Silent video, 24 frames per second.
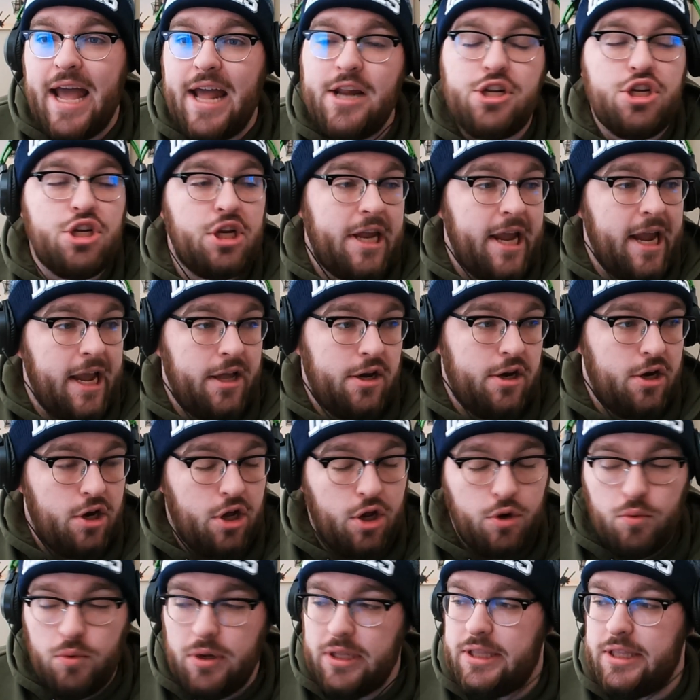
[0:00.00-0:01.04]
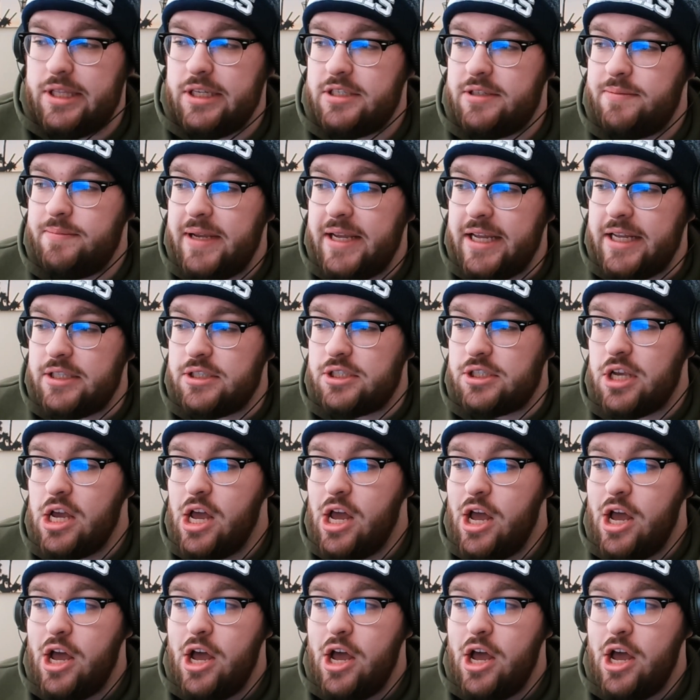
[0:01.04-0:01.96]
educated on what this means.